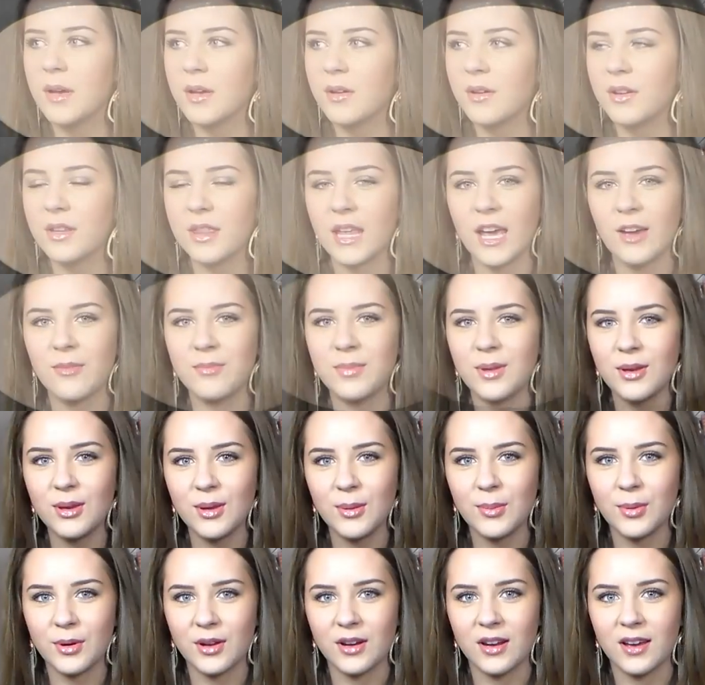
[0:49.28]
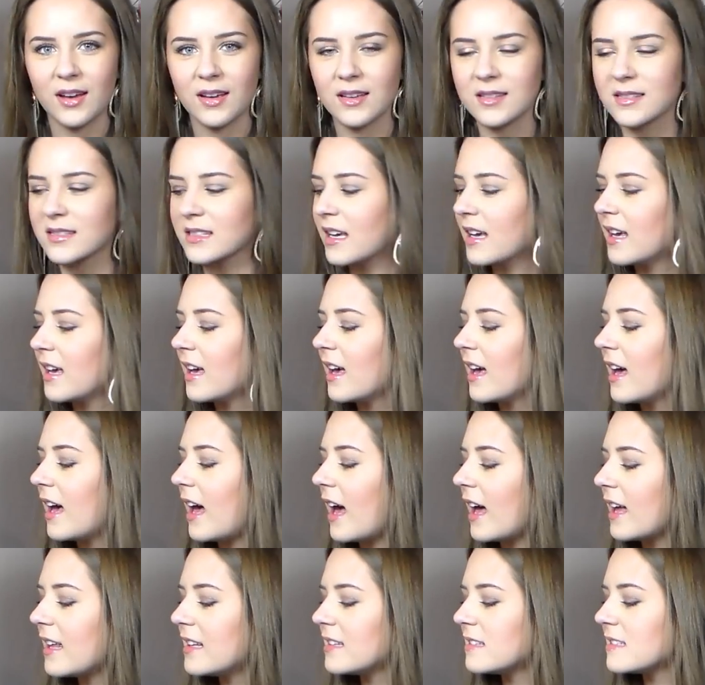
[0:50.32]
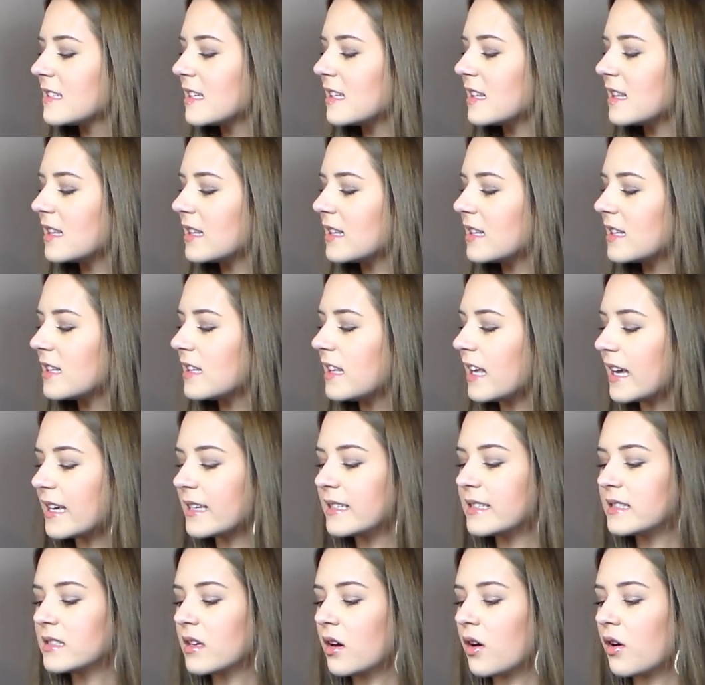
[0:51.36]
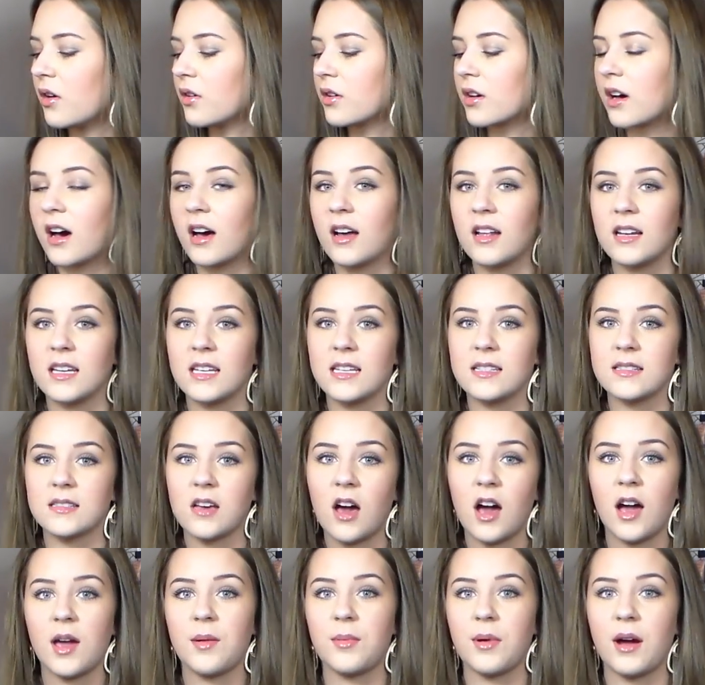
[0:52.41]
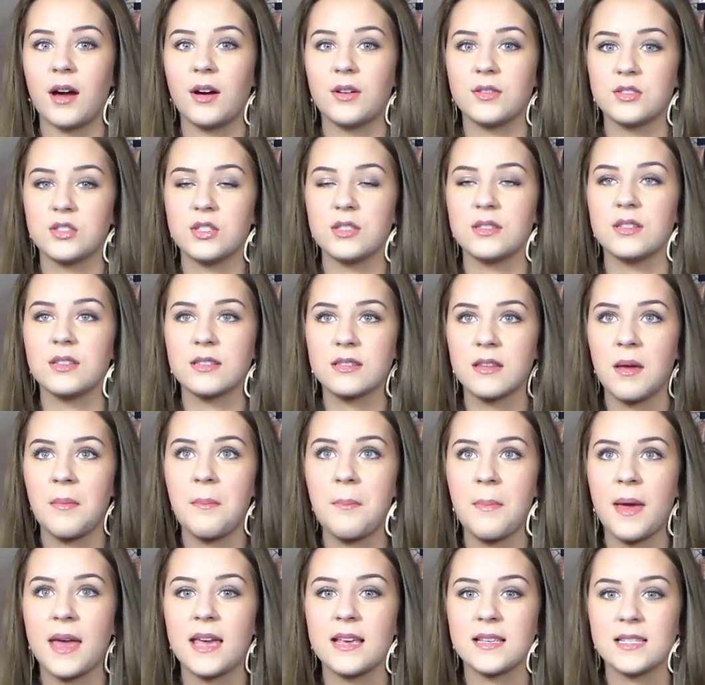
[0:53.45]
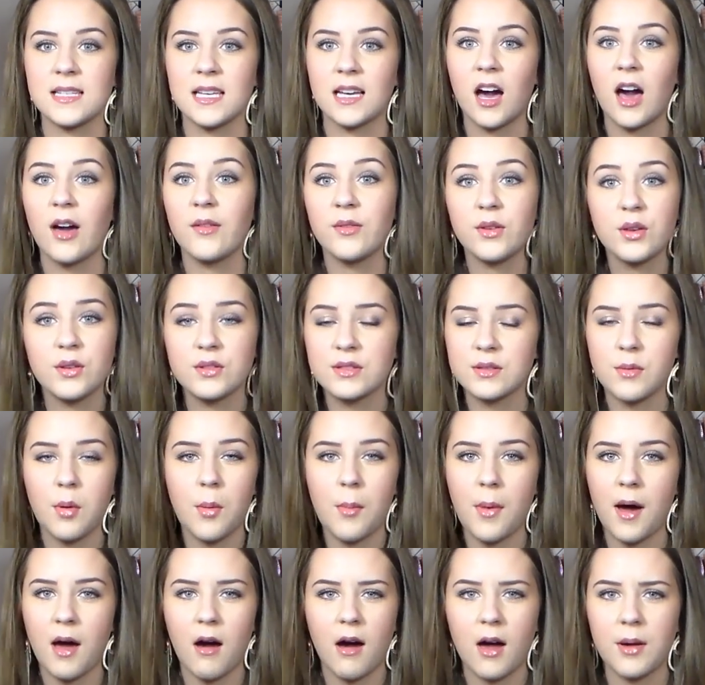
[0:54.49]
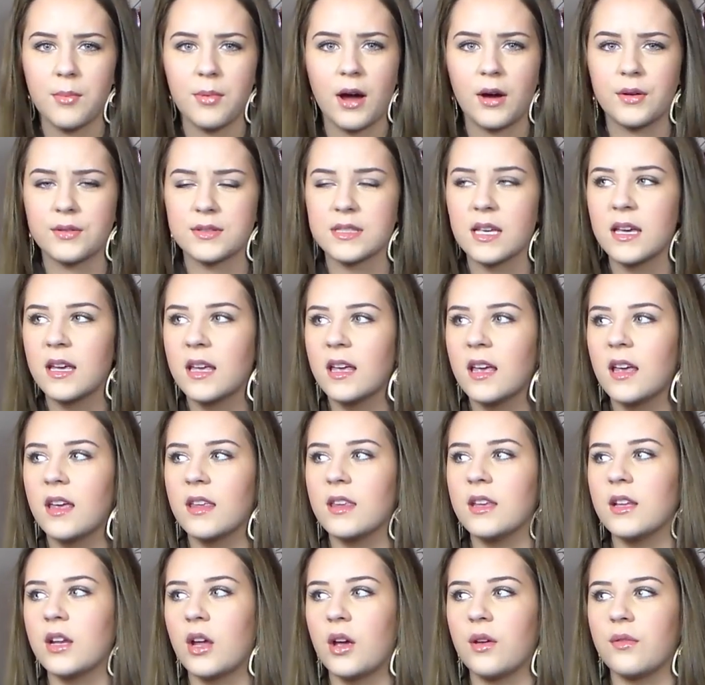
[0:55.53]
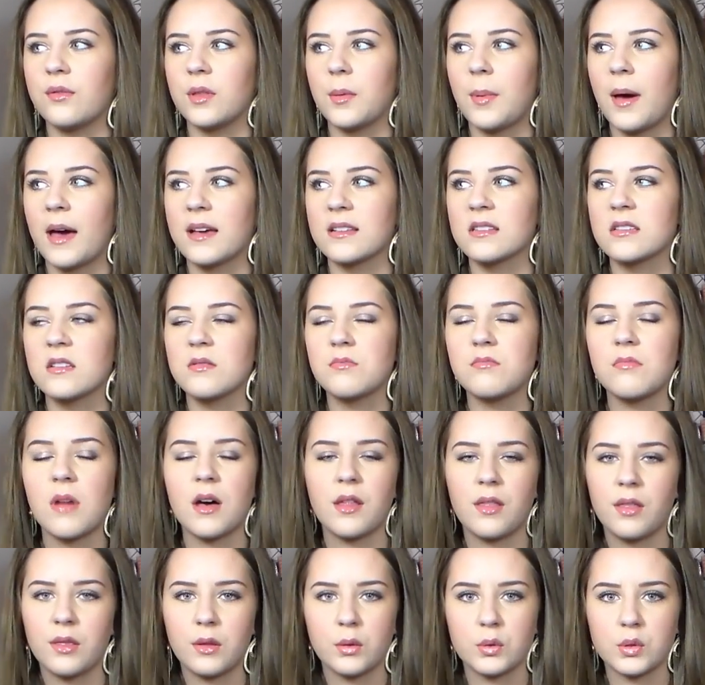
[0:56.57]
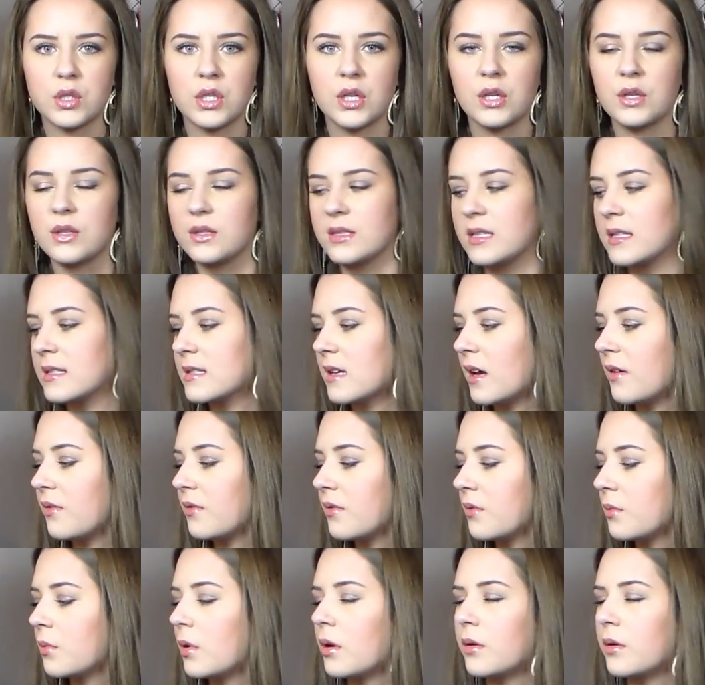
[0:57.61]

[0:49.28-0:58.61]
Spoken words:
my god, they have beauty products. And this on Carly's eyebrows just looked amazing. I've used them on my eyebrows, you know, for the past month or two since I